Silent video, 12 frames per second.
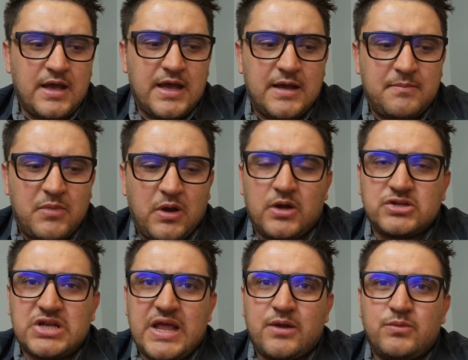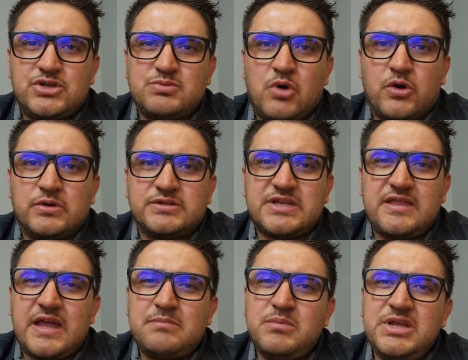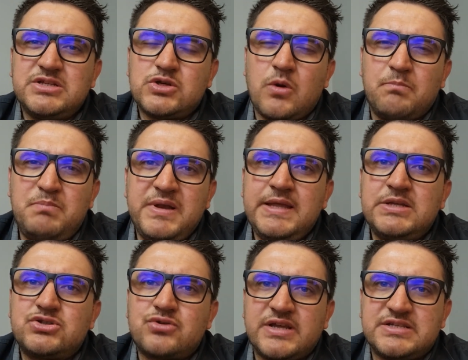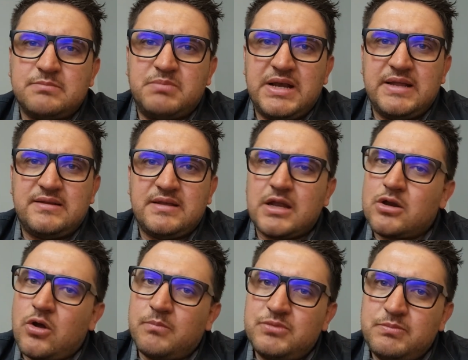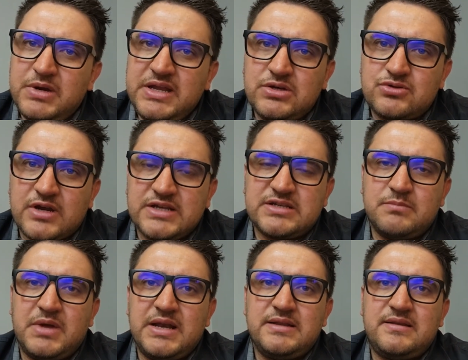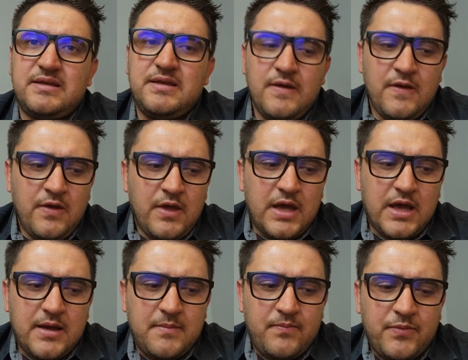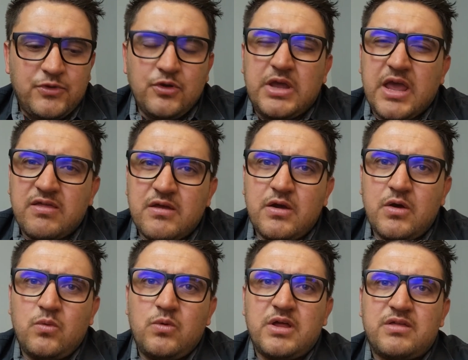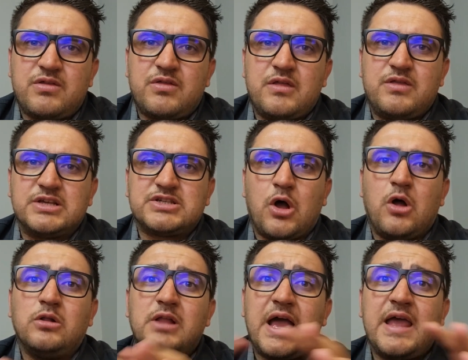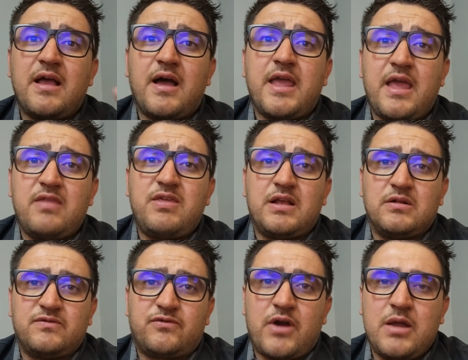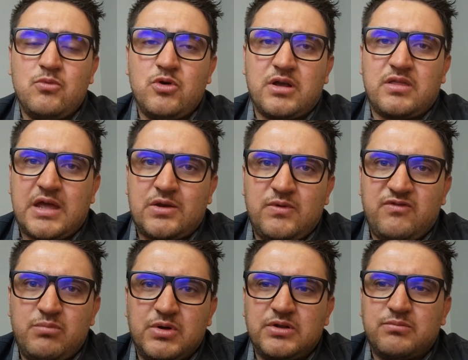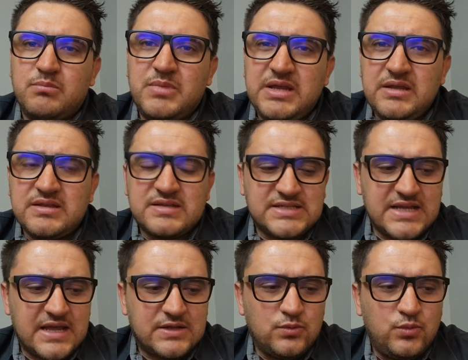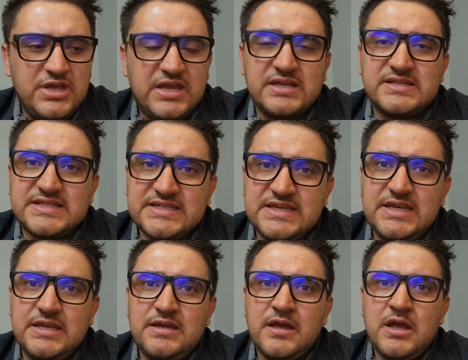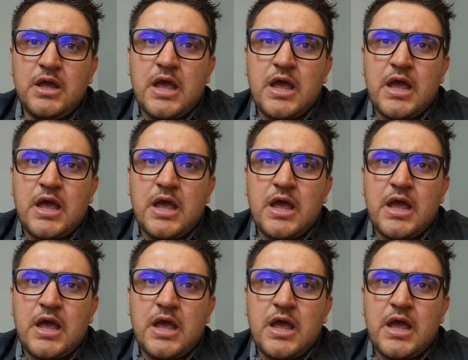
um, large language models. And that means complete traceability. And complete traceability um, together with this whole AI ethical framework that we've built, means that we can see